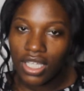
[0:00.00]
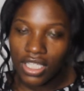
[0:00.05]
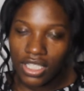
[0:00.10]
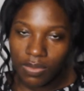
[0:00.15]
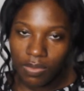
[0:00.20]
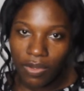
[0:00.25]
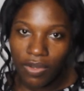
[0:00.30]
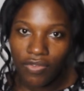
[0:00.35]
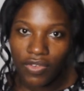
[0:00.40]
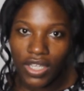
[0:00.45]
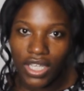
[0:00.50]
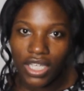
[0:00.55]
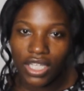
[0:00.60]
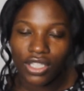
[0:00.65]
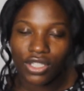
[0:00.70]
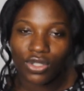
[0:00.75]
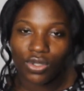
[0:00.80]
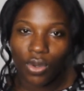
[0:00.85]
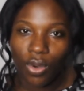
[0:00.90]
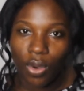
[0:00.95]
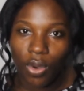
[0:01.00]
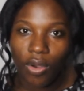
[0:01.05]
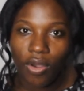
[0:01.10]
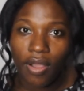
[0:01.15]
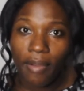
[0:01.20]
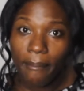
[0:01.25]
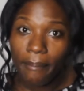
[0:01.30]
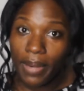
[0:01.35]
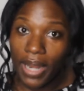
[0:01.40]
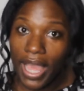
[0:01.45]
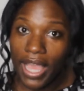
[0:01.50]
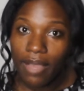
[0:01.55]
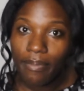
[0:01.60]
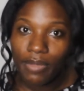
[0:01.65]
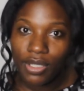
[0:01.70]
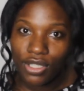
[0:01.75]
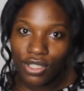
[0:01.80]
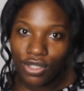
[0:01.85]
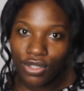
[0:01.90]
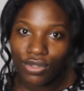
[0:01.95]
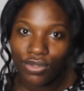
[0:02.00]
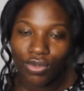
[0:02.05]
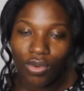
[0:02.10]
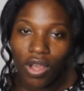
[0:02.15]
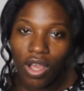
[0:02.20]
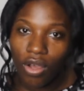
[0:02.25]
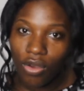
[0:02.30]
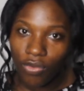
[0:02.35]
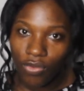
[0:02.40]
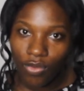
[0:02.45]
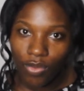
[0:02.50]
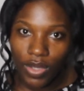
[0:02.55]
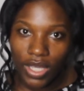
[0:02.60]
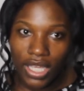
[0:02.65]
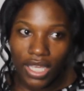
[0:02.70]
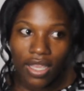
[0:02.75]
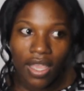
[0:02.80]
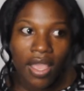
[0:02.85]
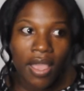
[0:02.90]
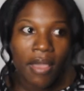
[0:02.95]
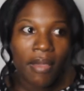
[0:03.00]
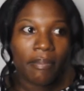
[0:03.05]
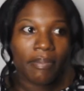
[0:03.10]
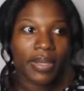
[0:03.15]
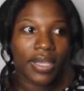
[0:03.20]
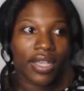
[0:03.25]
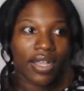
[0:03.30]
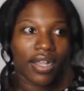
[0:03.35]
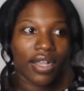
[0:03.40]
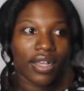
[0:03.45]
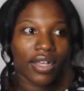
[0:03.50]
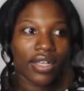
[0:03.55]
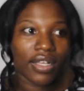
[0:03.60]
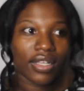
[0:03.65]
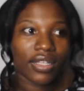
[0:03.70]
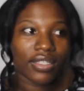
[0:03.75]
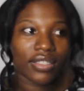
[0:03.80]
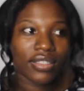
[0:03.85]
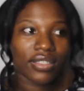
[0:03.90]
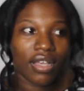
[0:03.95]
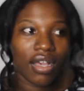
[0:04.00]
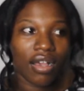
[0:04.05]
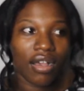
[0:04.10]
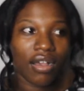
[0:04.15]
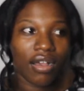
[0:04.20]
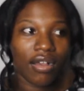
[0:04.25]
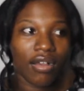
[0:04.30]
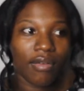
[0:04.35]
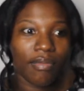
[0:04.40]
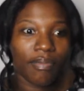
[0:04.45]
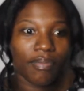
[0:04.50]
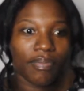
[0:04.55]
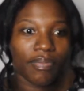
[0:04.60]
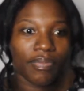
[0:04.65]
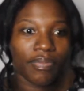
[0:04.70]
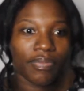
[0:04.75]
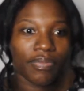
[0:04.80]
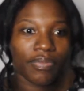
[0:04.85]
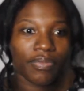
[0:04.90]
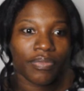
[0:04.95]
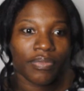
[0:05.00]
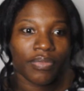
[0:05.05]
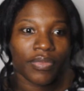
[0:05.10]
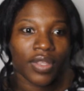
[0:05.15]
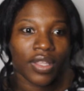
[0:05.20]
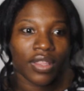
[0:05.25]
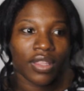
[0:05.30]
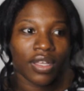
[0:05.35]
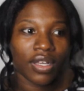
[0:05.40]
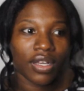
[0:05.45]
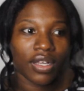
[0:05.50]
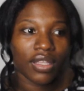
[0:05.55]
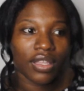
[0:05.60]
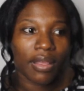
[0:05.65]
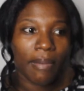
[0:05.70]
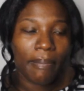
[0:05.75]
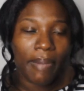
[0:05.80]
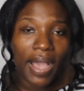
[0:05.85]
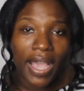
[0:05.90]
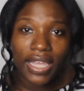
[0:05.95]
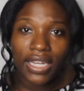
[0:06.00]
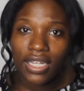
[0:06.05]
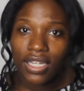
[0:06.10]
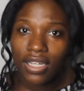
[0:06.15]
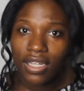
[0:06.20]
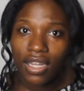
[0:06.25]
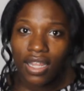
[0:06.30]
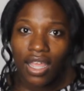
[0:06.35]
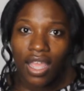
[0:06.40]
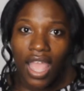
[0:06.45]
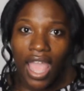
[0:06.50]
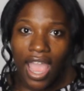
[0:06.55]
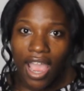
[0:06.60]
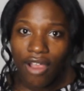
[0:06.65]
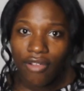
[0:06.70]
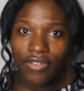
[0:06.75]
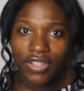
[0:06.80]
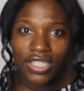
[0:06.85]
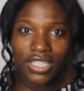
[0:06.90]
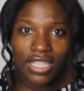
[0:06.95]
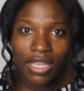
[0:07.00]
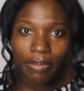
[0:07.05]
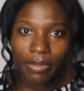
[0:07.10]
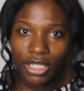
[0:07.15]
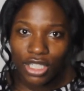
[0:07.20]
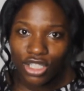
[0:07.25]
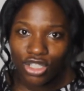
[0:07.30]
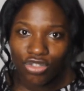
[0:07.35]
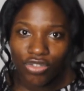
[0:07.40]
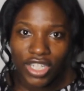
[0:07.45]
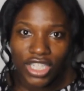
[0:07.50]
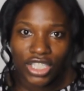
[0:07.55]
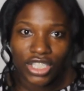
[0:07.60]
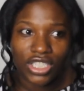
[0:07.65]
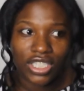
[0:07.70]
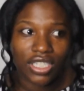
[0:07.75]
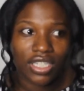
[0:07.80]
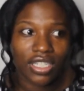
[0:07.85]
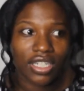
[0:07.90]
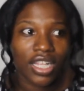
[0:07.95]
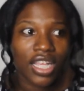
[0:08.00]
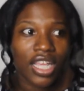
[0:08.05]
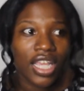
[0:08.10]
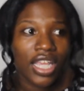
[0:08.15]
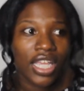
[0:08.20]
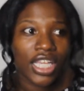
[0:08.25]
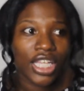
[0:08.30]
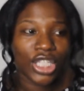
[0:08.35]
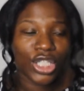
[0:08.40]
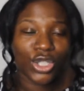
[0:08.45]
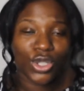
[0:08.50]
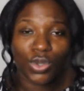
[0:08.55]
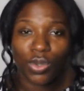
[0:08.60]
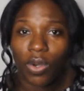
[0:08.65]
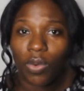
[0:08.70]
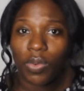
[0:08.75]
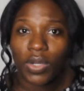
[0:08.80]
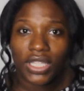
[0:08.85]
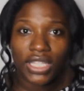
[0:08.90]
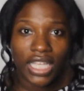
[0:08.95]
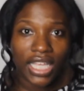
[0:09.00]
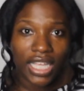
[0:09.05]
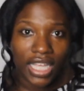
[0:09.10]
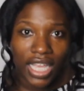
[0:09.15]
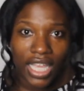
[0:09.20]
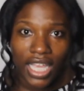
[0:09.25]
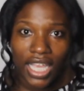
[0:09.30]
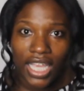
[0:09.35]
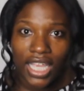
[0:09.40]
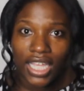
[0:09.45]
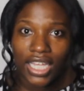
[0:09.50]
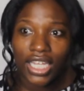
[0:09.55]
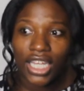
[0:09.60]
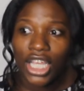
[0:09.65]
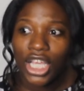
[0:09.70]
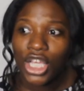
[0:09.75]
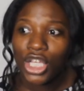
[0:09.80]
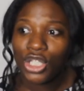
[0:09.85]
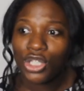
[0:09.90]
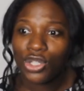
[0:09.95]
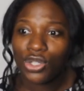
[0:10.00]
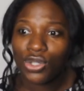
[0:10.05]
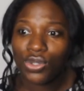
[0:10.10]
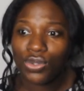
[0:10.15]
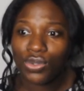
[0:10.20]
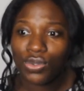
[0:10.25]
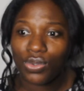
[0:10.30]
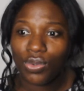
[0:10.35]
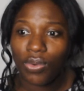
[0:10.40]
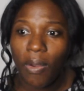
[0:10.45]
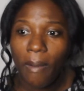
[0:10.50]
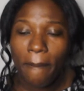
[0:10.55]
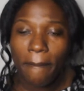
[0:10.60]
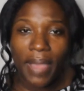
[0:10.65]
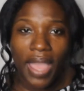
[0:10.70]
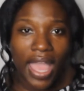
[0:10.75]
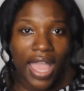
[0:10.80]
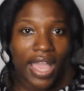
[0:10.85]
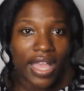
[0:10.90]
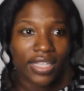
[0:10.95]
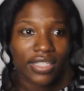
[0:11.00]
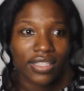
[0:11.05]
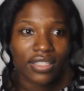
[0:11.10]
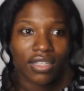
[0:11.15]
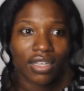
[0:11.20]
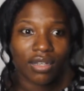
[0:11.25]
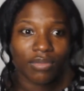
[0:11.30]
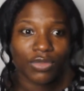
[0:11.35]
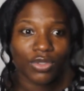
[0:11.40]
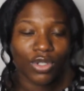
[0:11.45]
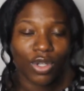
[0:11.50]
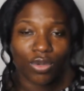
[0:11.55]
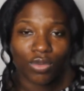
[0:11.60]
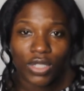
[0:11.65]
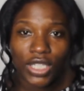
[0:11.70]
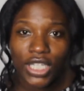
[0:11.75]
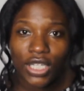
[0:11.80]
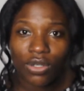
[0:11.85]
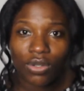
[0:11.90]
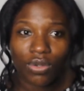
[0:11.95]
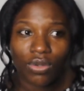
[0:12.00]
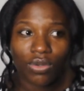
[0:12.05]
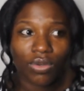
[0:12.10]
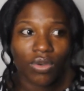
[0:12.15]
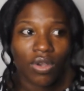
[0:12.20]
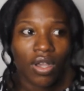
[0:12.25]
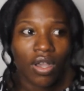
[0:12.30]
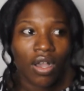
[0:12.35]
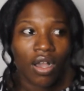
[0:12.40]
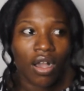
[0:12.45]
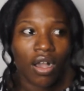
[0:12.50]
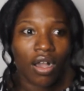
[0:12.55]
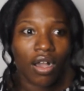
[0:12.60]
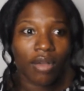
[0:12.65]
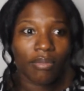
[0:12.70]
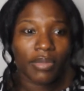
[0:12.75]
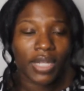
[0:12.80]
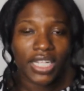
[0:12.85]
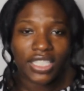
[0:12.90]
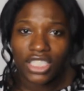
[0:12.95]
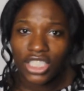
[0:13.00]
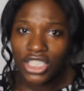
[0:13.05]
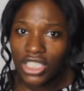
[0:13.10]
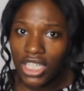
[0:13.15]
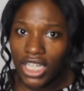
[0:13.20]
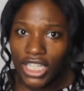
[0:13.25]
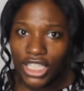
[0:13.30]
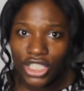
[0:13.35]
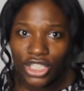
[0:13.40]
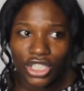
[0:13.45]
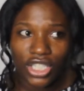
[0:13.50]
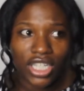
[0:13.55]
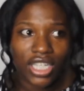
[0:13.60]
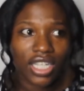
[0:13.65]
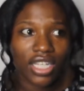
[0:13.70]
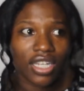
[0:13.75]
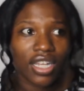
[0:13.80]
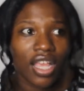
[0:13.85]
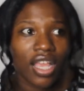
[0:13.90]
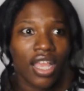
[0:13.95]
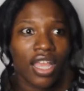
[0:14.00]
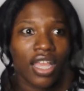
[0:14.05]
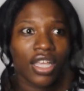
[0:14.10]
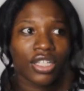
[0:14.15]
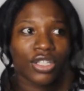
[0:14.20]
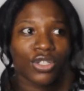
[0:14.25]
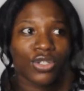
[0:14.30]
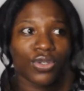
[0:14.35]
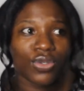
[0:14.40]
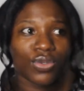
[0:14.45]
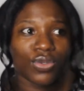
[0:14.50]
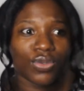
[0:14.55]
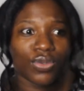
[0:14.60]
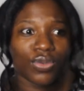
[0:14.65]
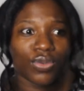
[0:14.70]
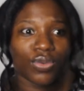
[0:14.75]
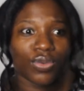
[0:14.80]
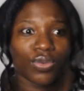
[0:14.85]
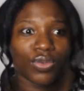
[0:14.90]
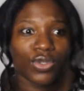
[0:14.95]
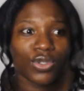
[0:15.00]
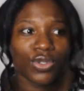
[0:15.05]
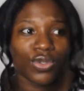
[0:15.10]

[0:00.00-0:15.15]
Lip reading: experience on Black Maternal Health Week, because the Biden-Harris administration is doing what they can to pass, legal legislation to